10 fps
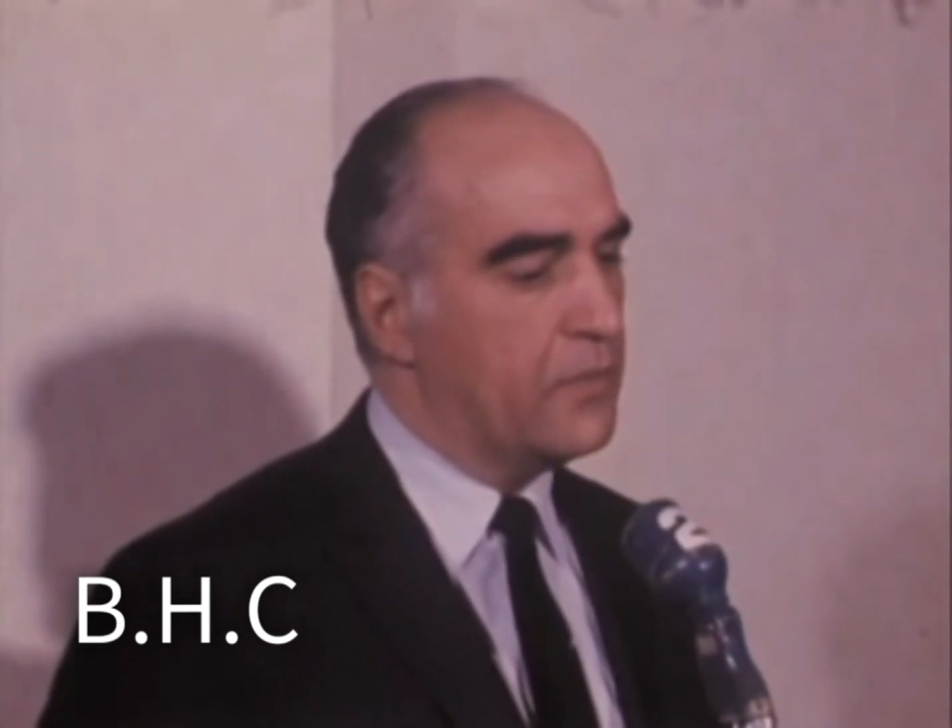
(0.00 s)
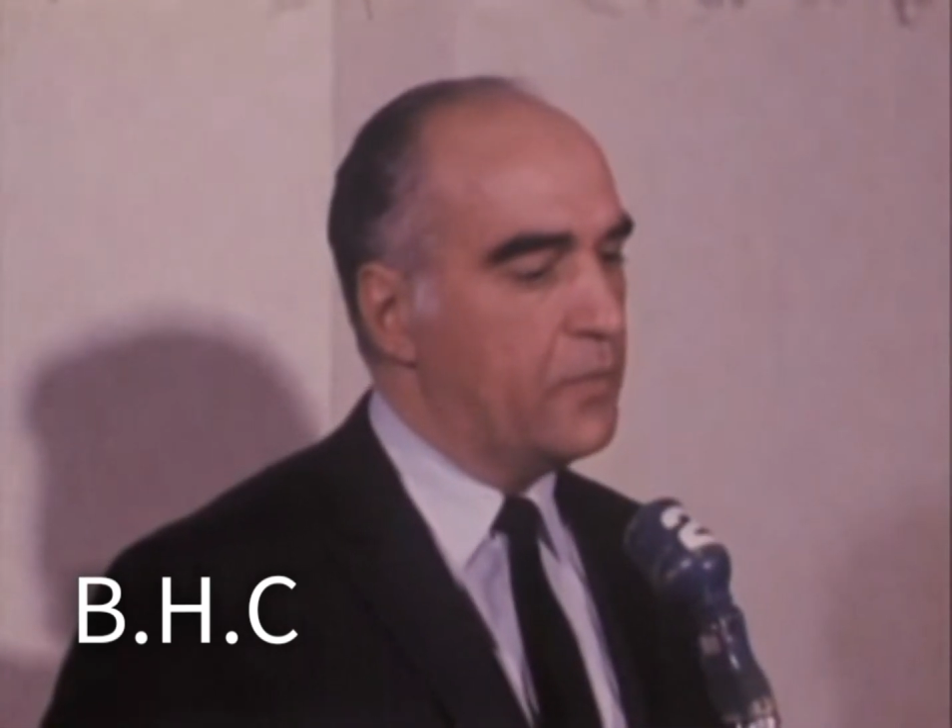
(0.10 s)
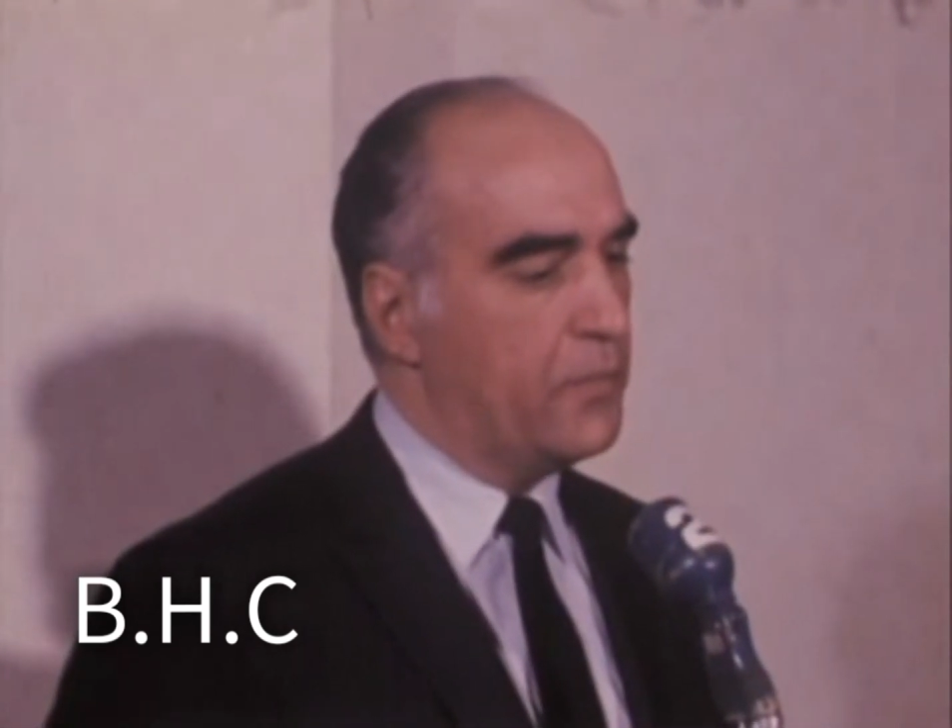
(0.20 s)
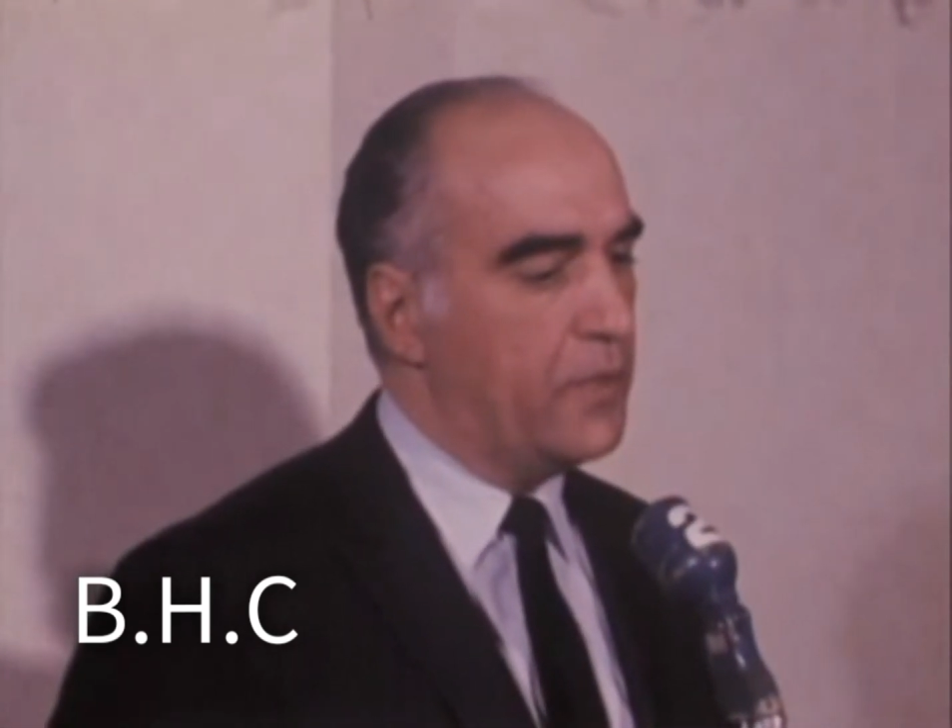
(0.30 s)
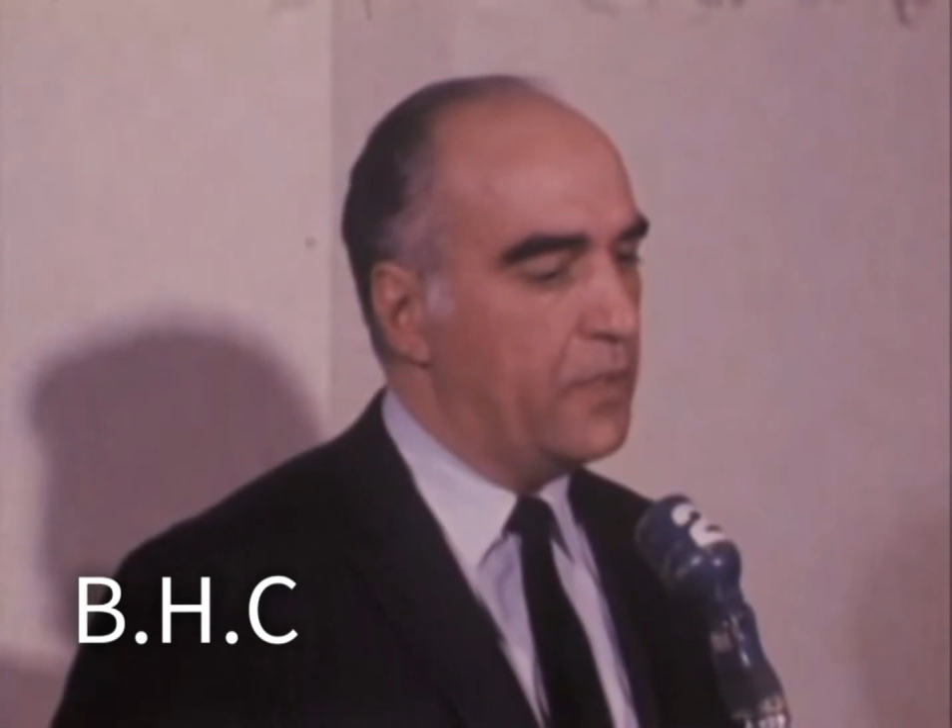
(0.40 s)

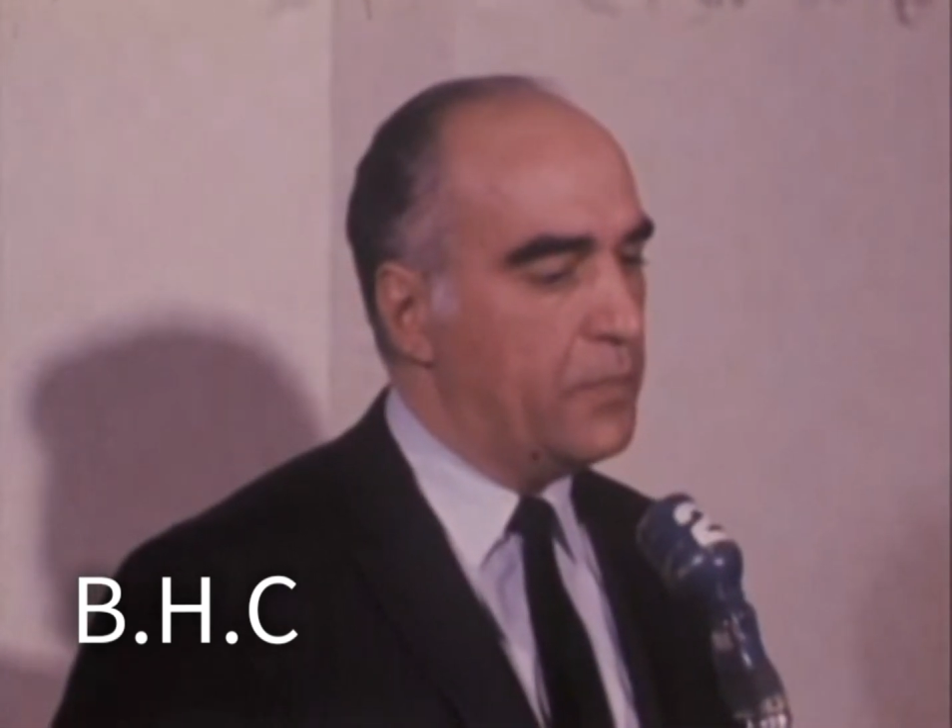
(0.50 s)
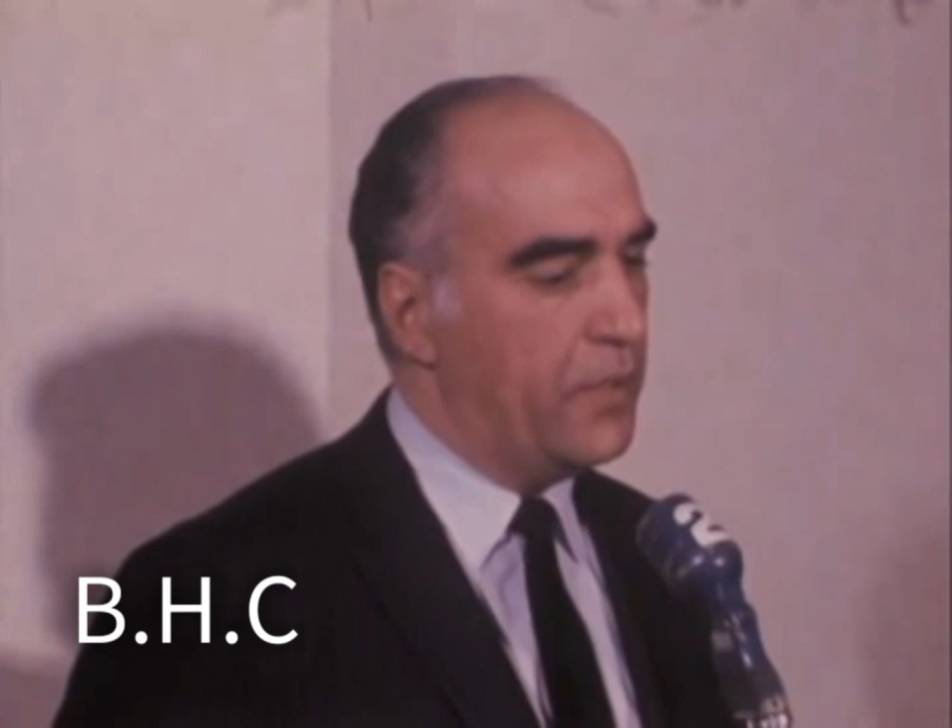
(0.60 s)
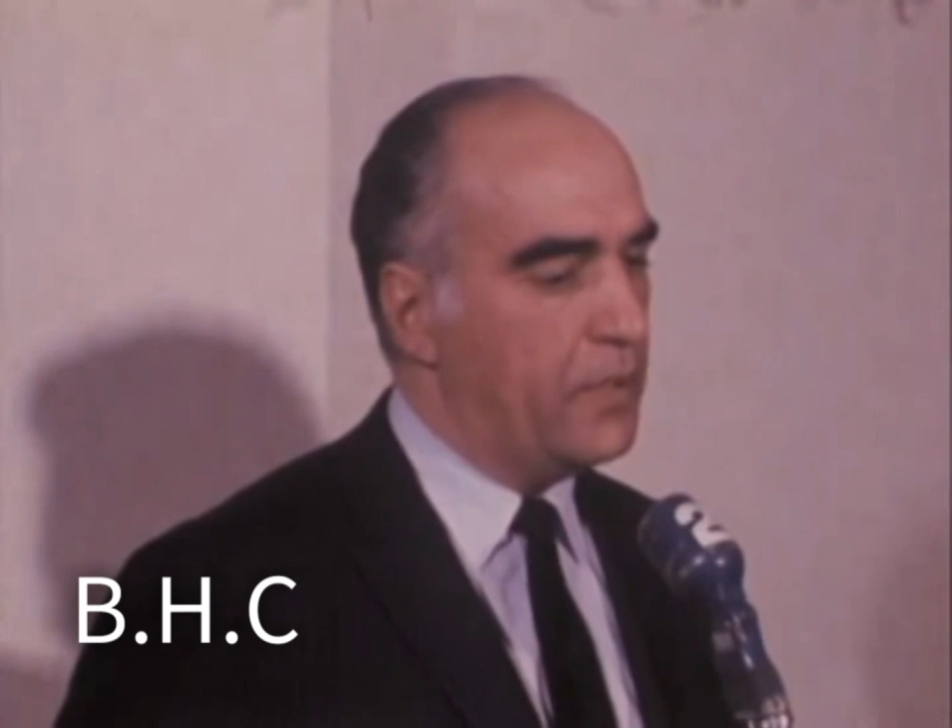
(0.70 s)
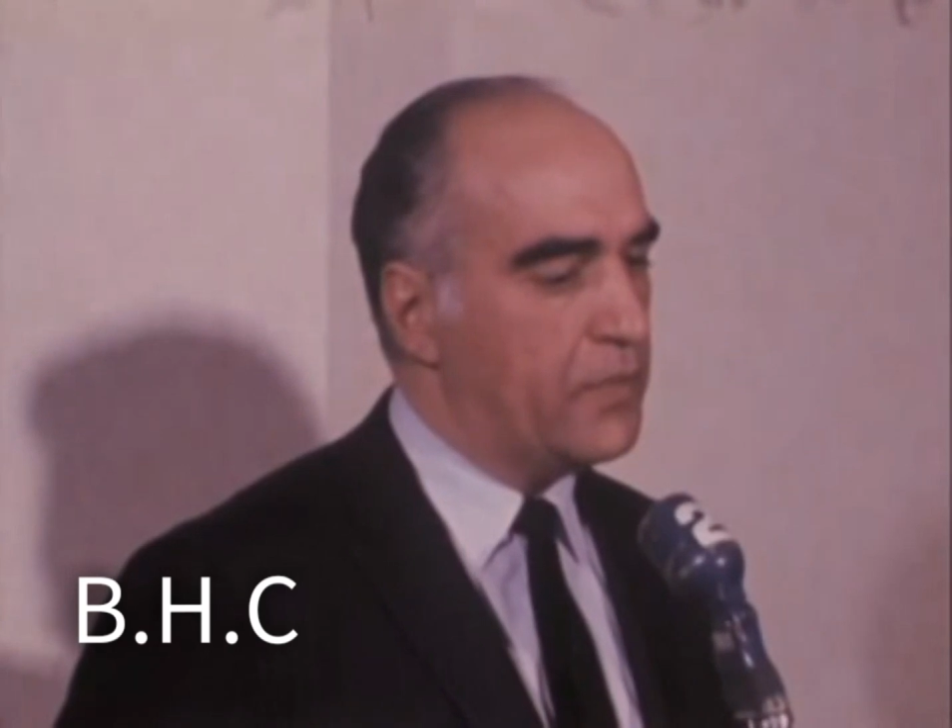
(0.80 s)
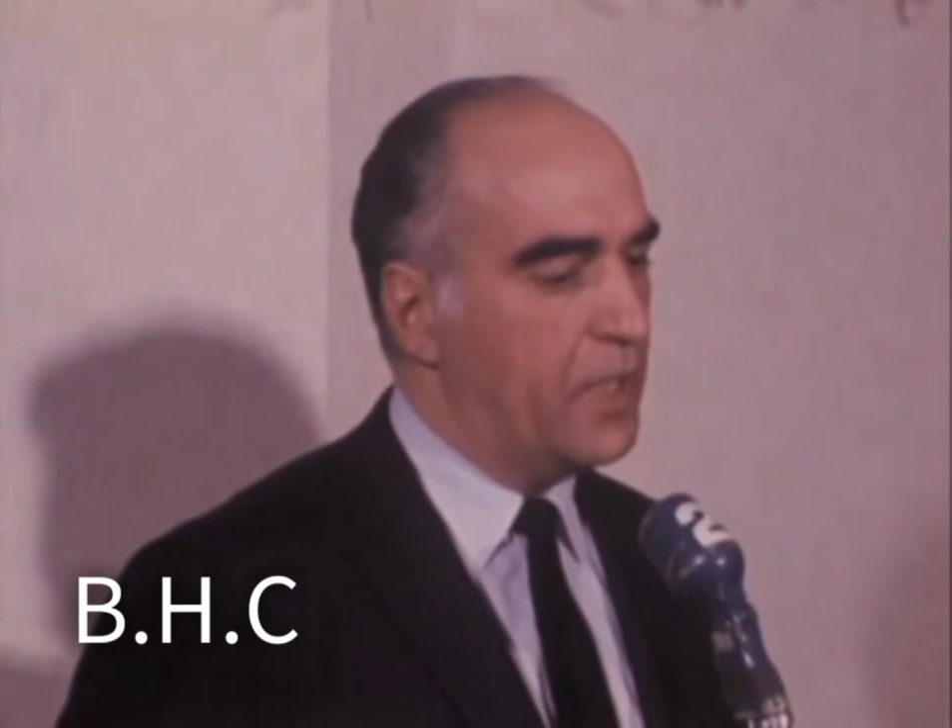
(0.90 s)
from the period